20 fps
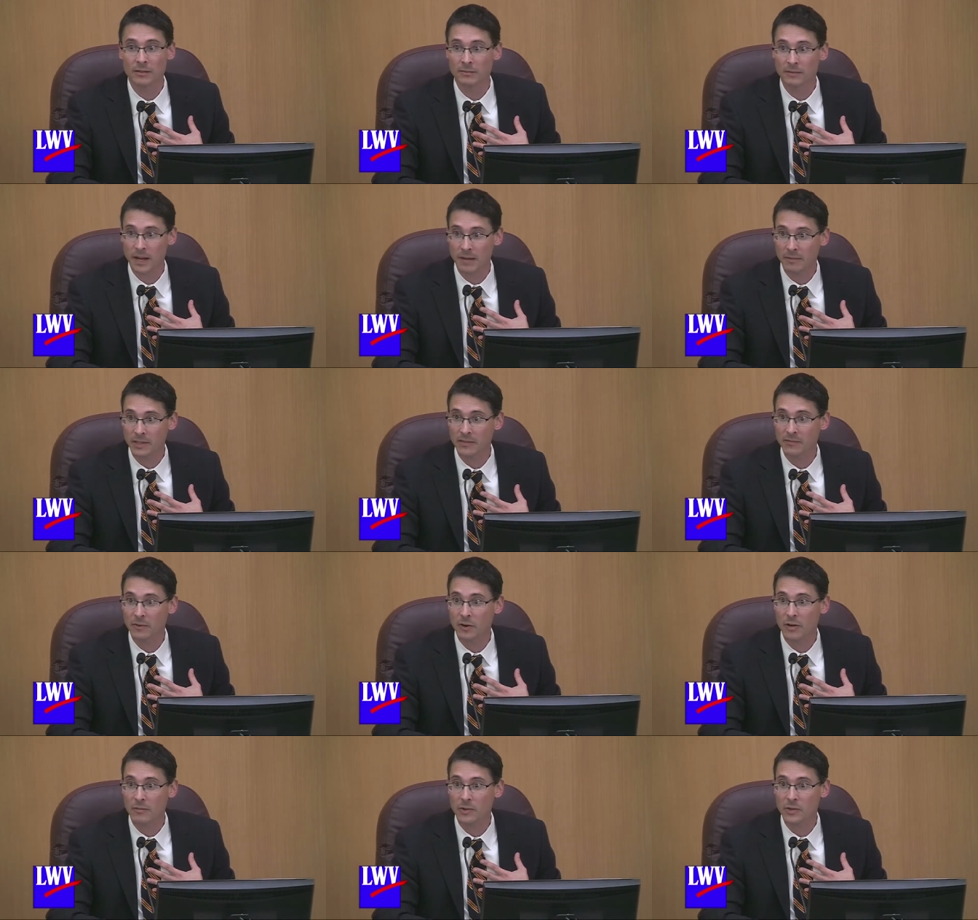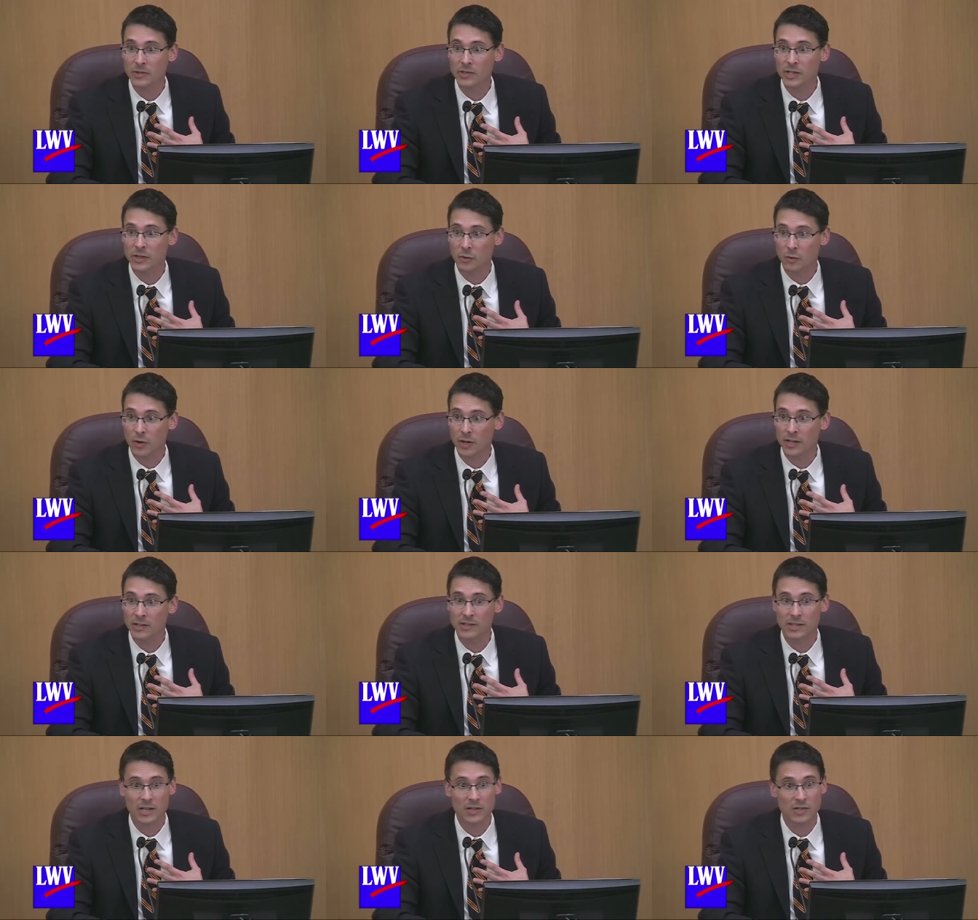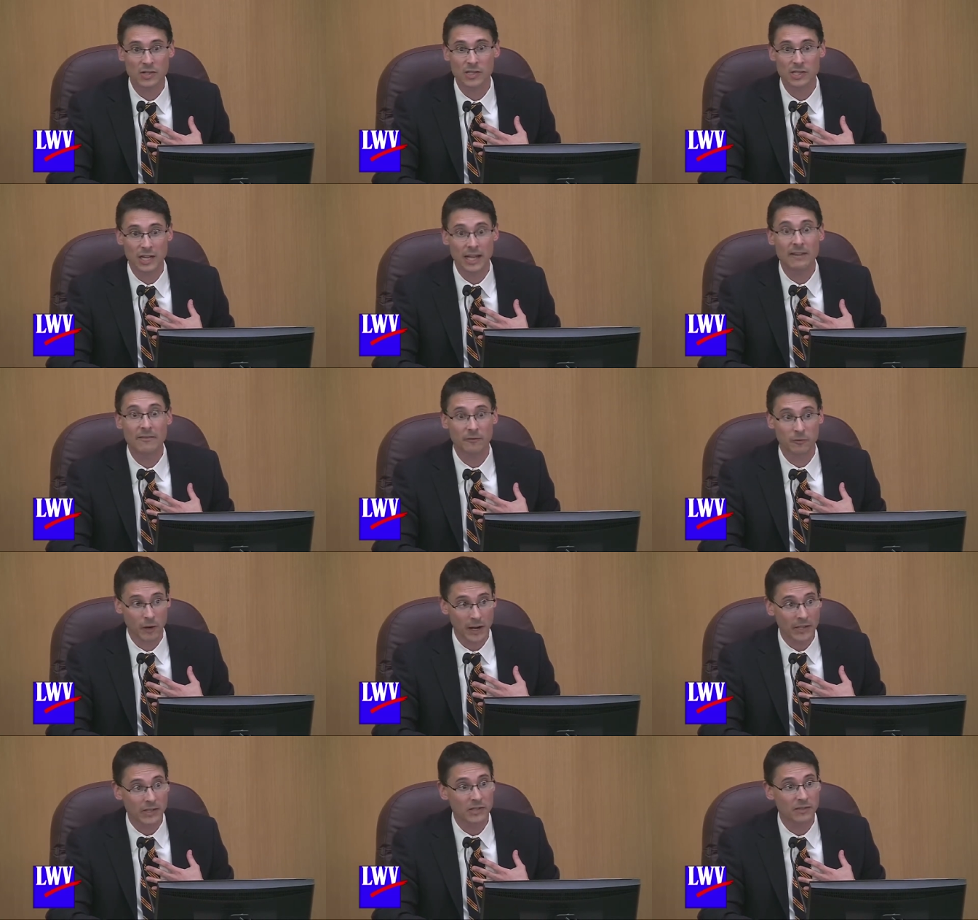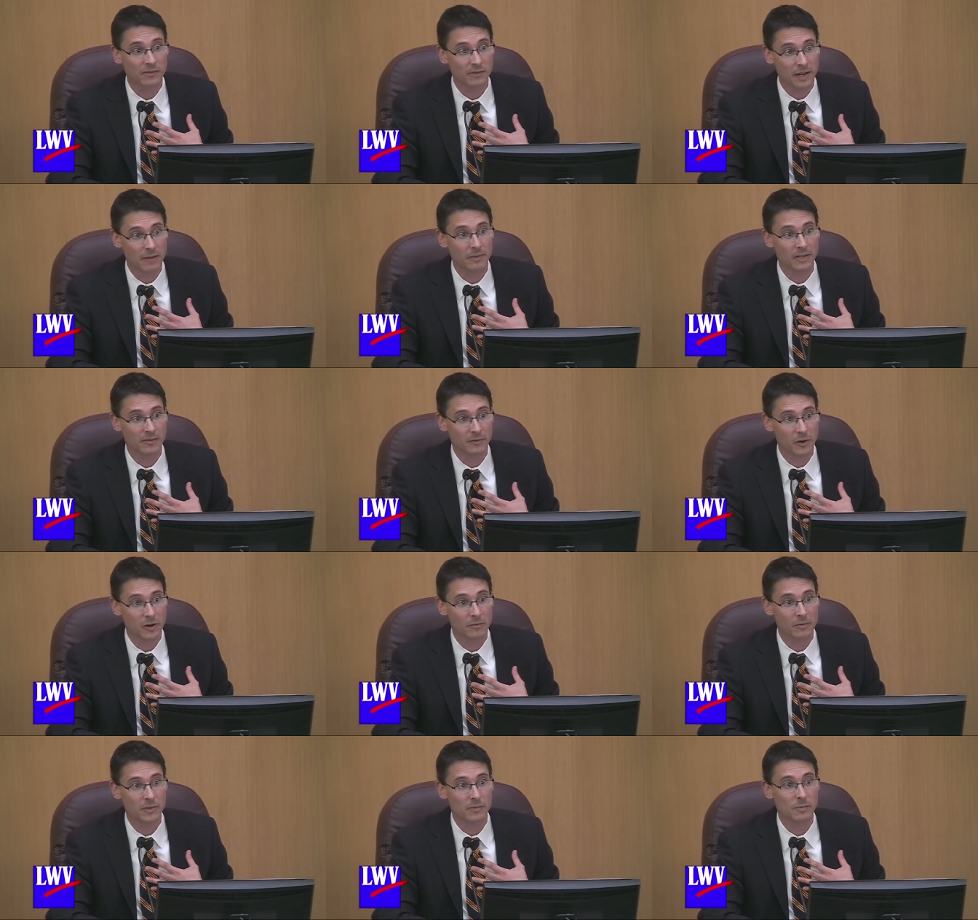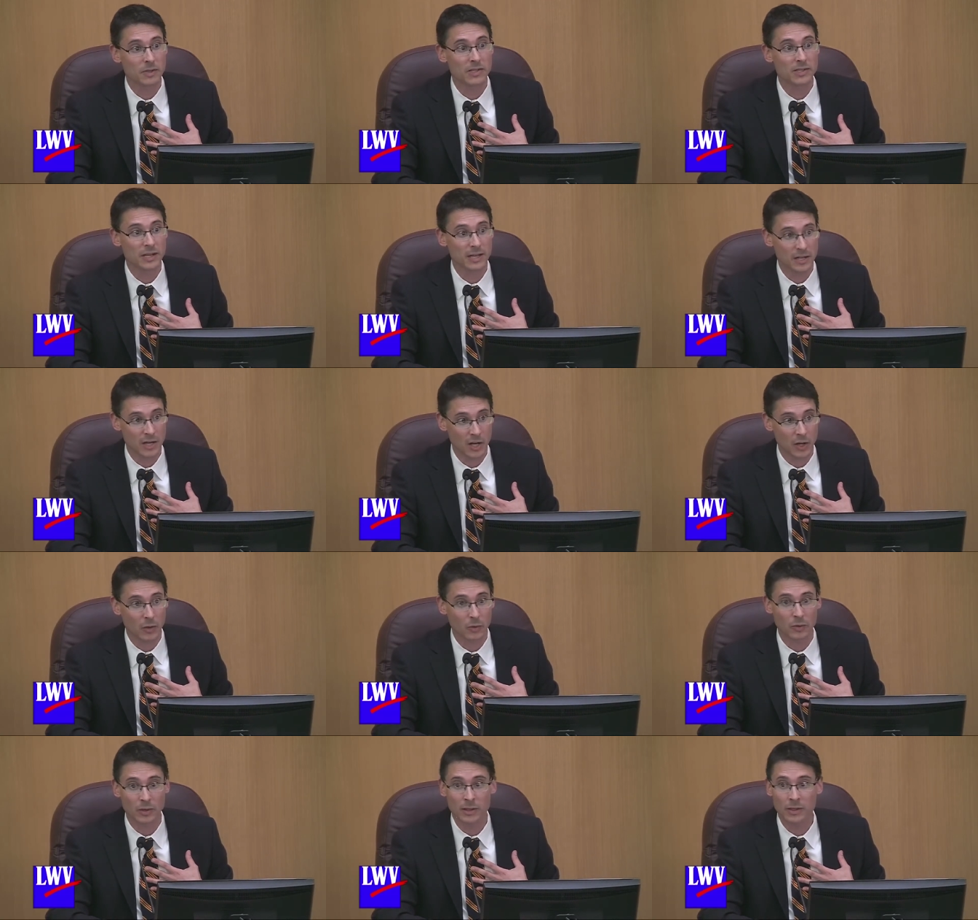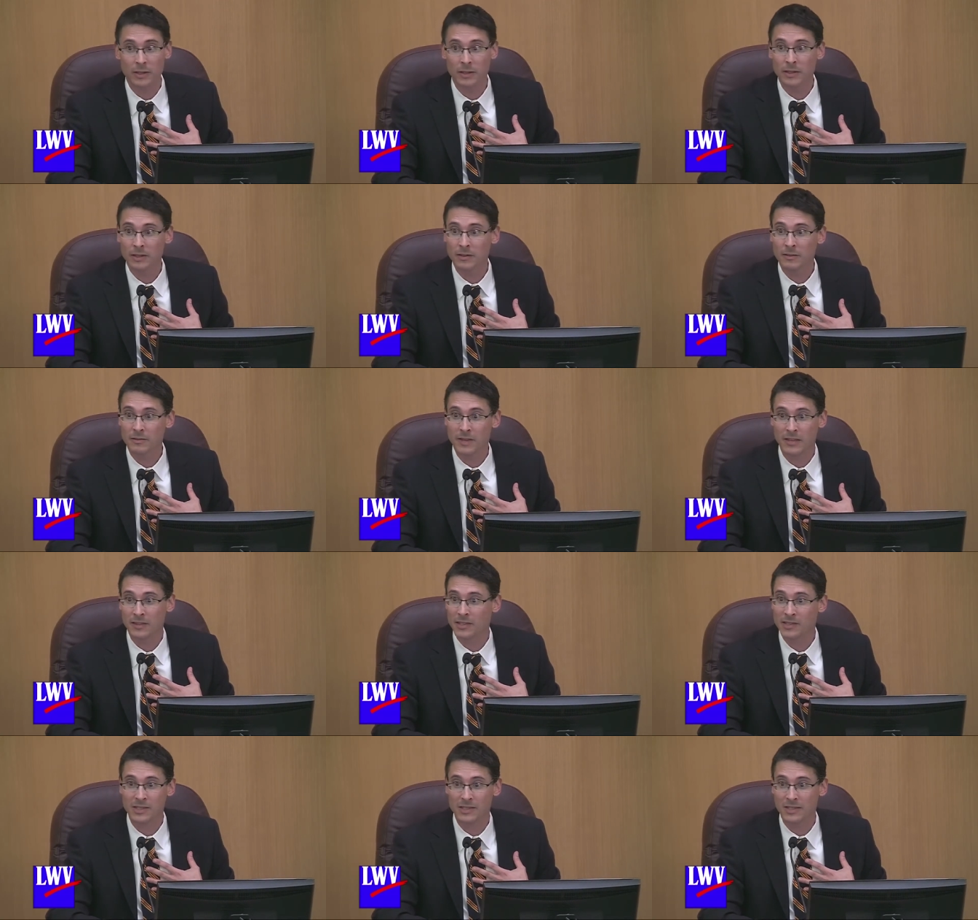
family farmers and organizations like Friends of Family Farmers because they know that this